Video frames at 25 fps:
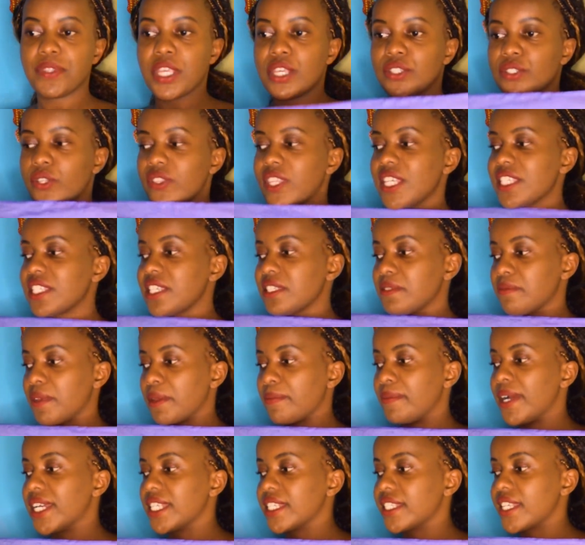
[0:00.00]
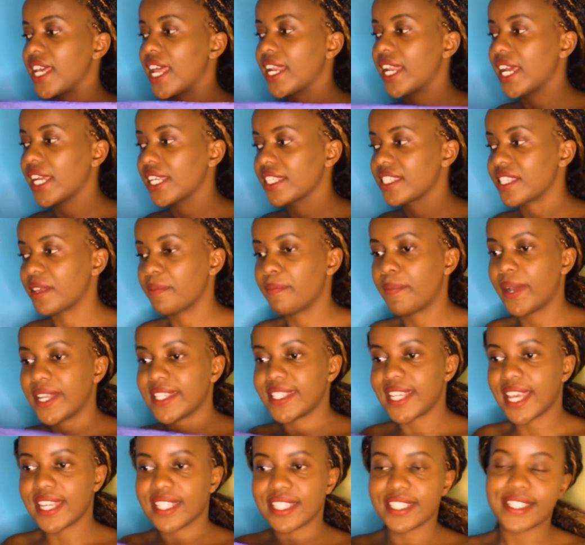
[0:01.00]
So this is my bandana. It's a
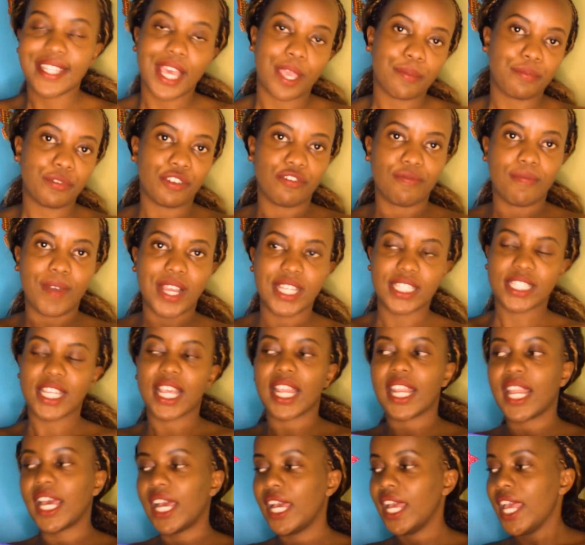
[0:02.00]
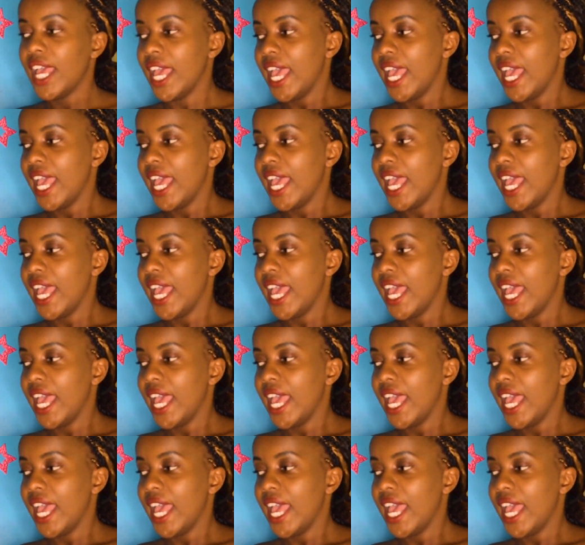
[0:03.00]
patterned type of bandana.